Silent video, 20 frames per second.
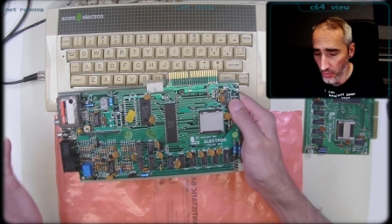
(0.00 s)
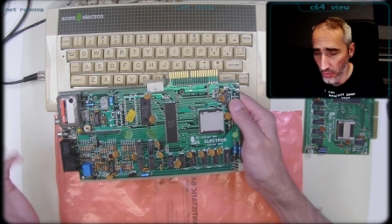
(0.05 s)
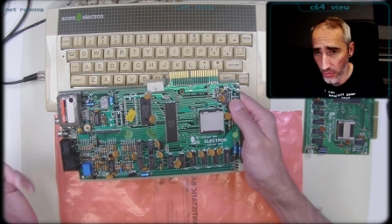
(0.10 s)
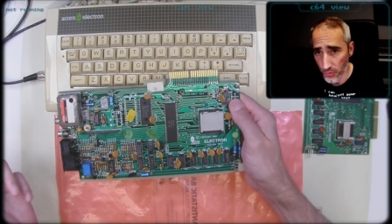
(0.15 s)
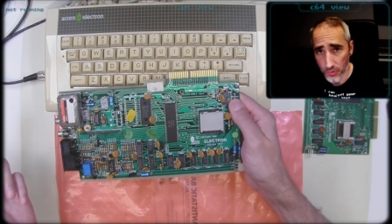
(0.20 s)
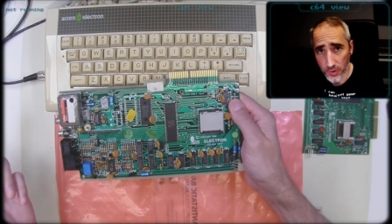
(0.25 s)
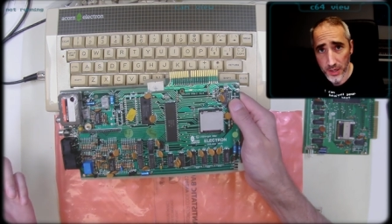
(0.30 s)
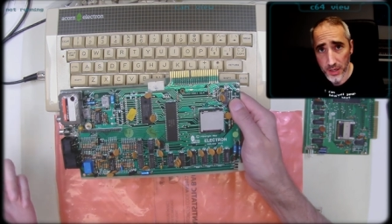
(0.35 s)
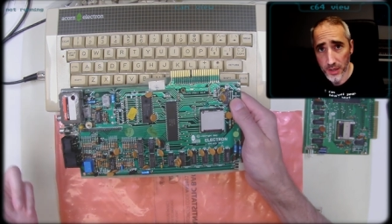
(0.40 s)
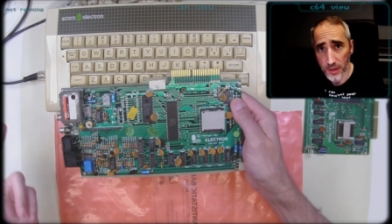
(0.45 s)

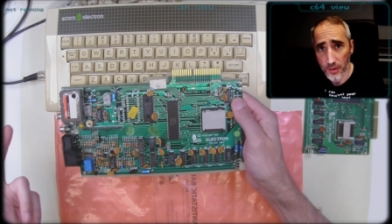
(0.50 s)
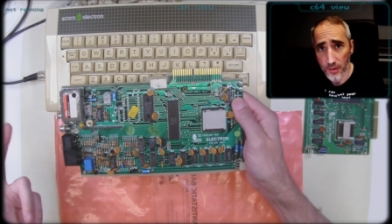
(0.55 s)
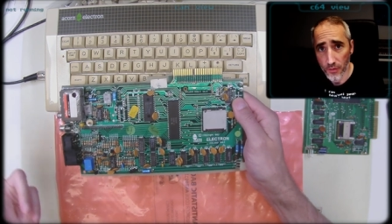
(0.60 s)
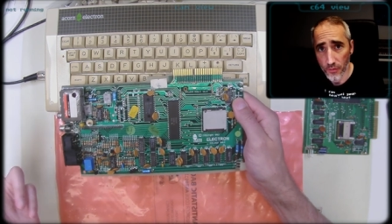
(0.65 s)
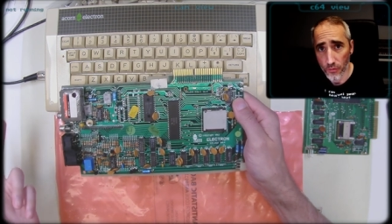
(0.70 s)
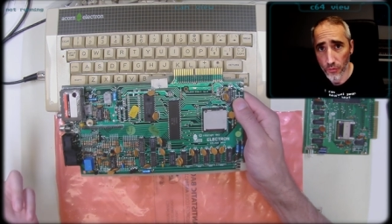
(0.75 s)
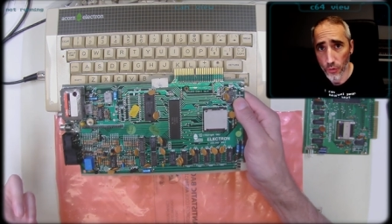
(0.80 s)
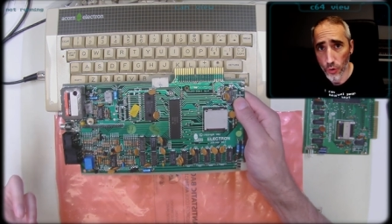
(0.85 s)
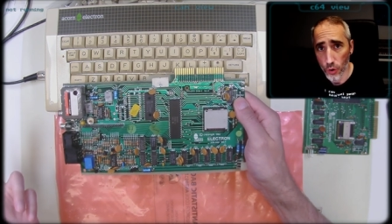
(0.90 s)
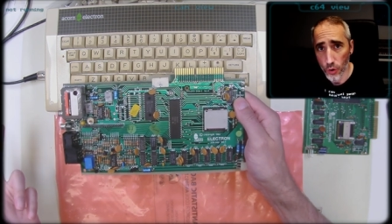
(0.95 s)
three
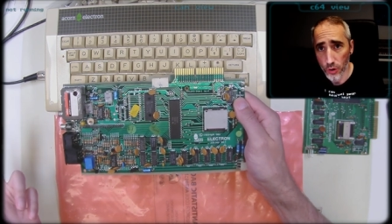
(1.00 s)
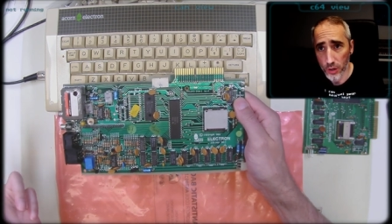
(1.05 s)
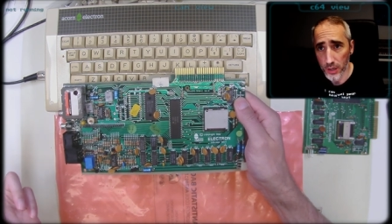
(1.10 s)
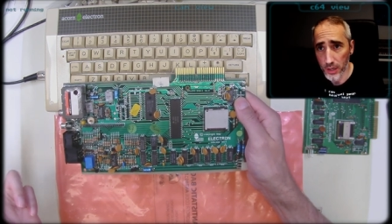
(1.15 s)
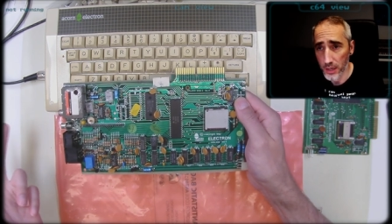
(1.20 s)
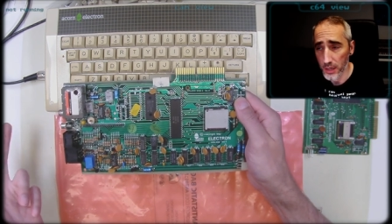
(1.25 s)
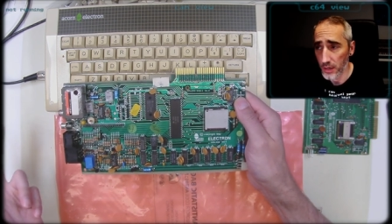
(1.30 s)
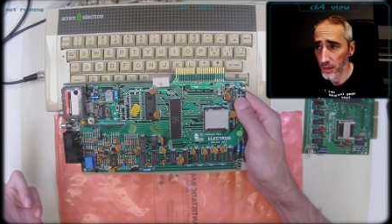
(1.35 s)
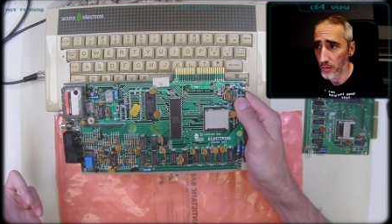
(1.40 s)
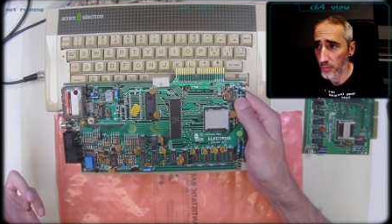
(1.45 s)

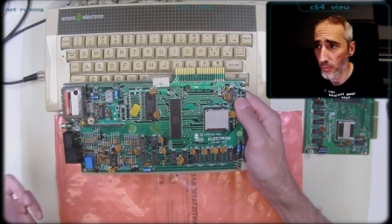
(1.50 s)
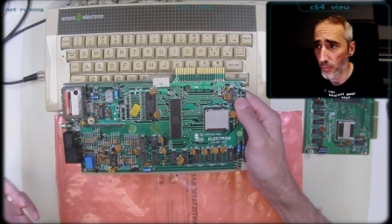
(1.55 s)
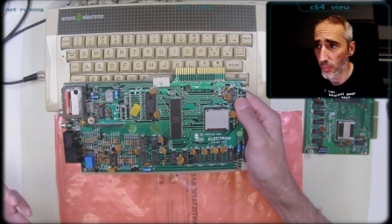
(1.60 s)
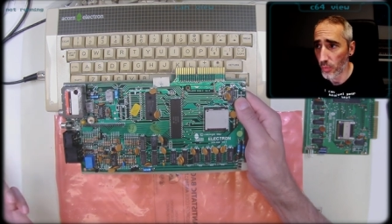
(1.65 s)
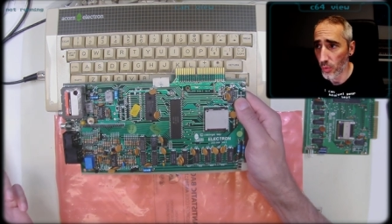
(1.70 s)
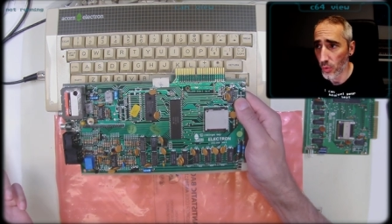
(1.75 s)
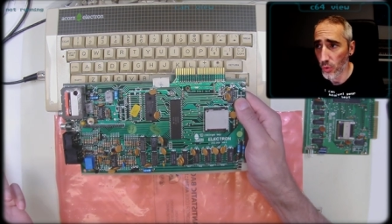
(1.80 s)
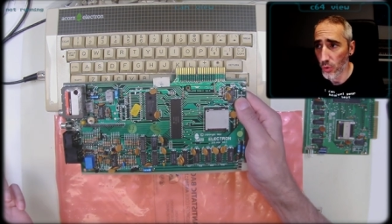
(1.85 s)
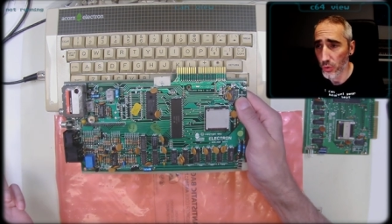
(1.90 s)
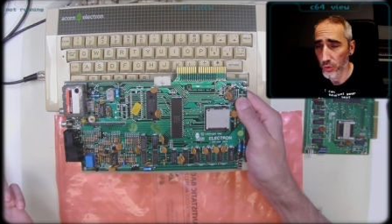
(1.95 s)
working
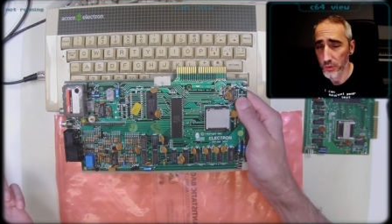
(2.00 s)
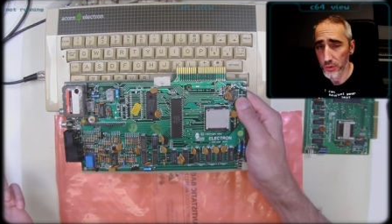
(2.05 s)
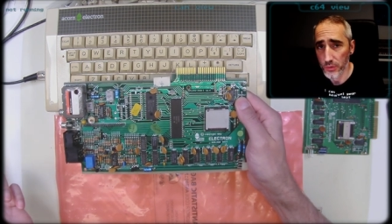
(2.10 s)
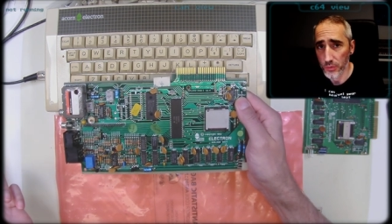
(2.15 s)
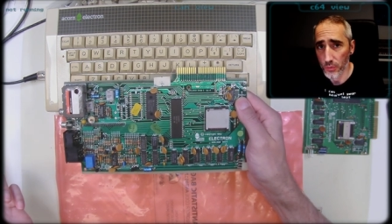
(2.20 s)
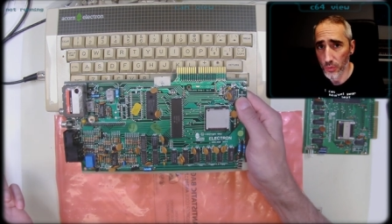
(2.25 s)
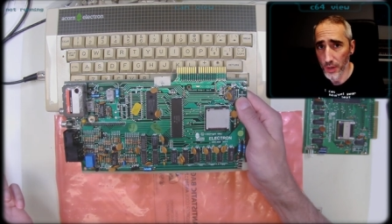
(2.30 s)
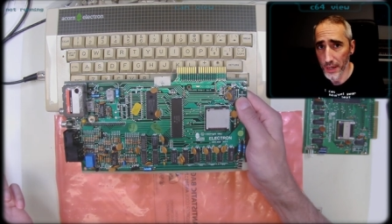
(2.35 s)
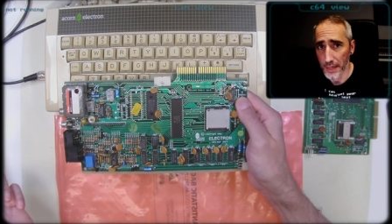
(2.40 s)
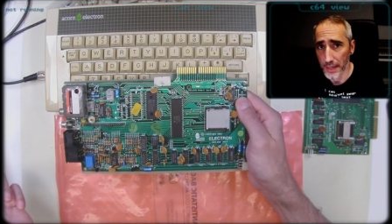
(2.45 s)
boards
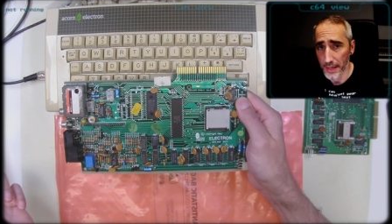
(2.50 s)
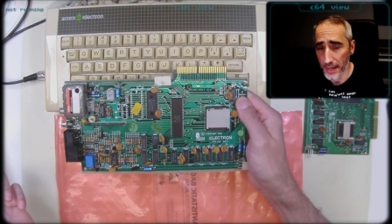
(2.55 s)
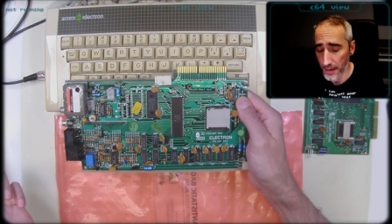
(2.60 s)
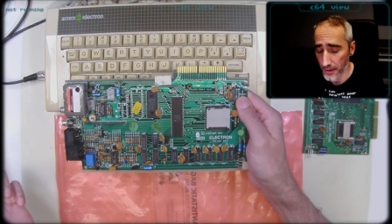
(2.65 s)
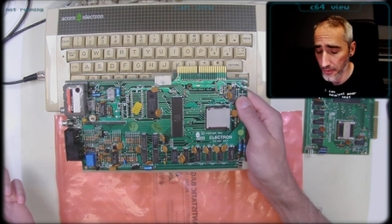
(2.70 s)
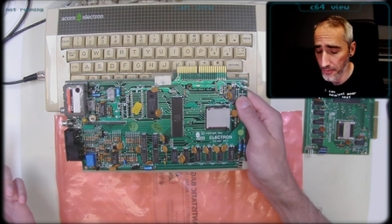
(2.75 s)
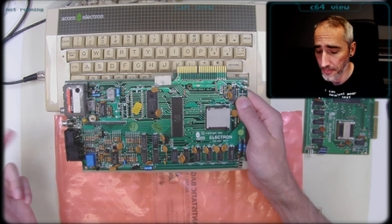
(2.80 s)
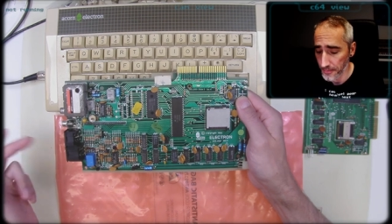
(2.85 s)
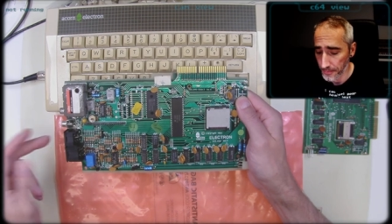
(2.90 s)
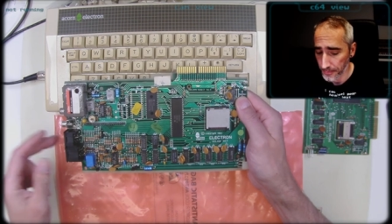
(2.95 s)
right
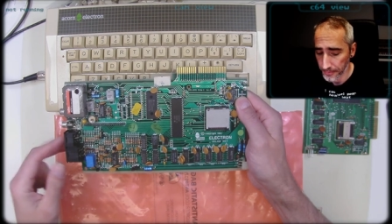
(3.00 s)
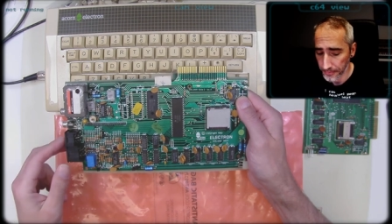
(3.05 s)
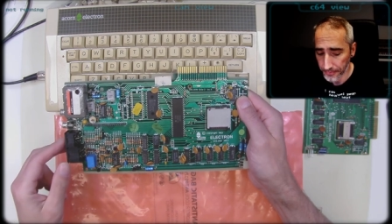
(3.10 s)
now.